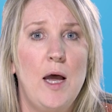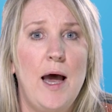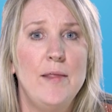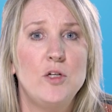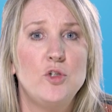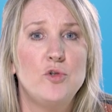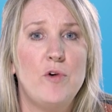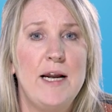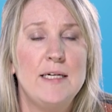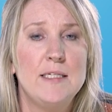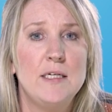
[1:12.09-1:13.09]
and the
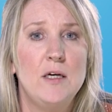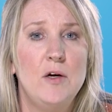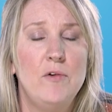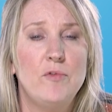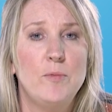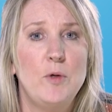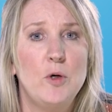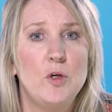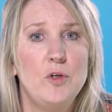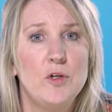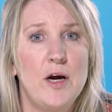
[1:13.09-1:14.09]
trend from your
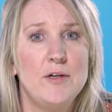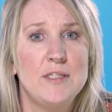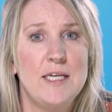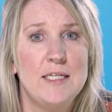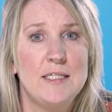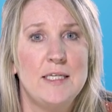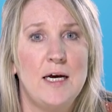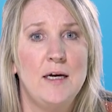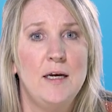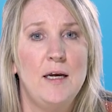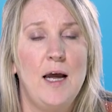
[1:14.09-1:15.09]
glucose
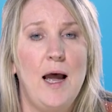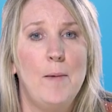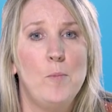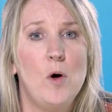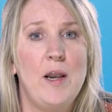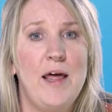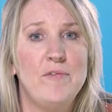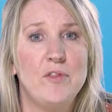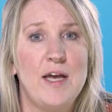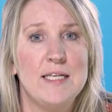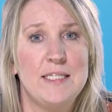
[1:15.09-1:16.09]
sensor and what
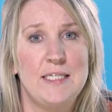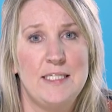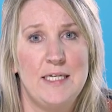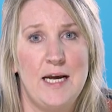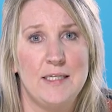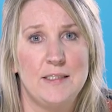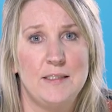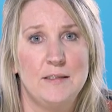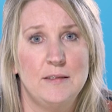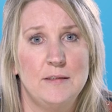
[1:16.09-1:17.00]
level that's sitting at.